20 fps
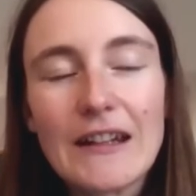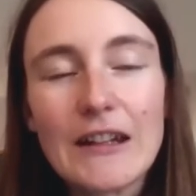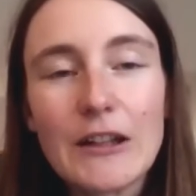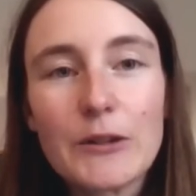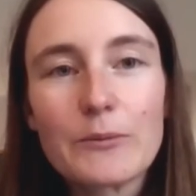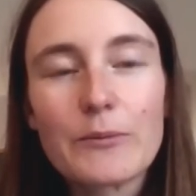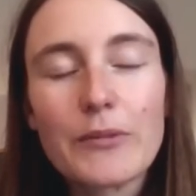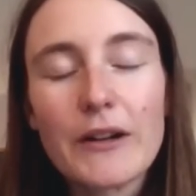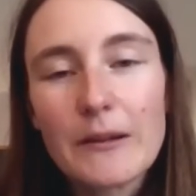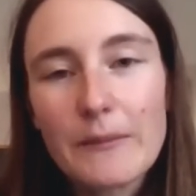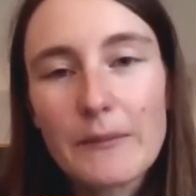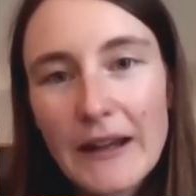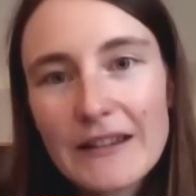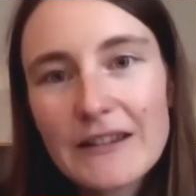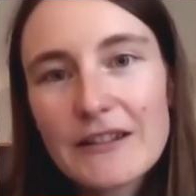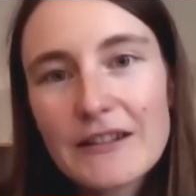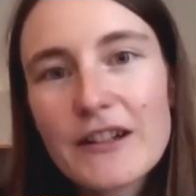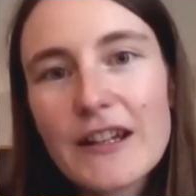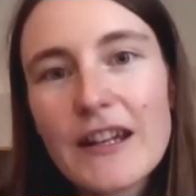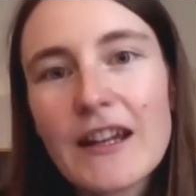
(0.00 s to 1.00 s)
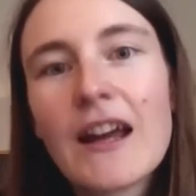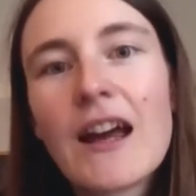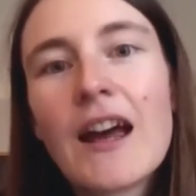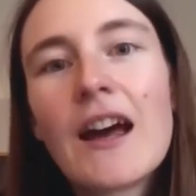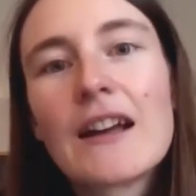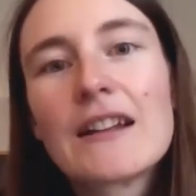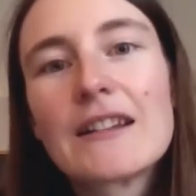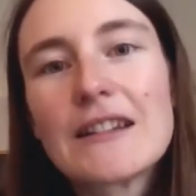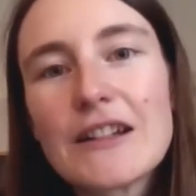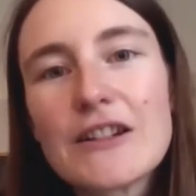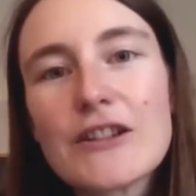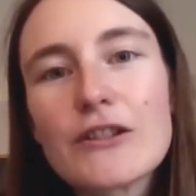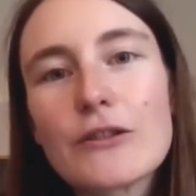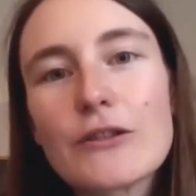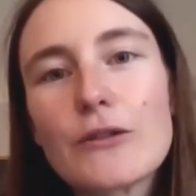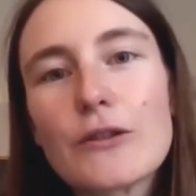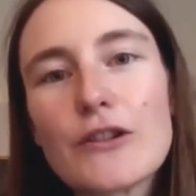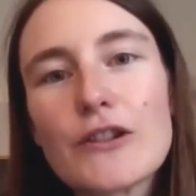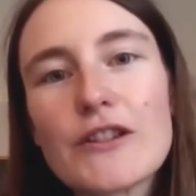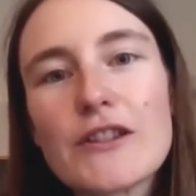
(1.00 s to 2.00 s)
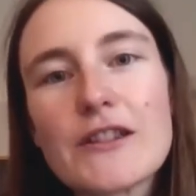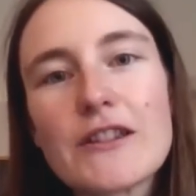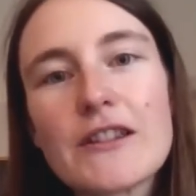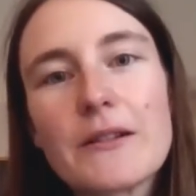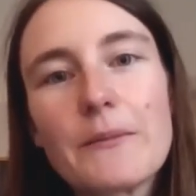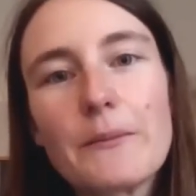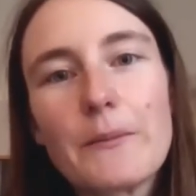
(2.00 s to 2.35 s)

in parliamentary discourse,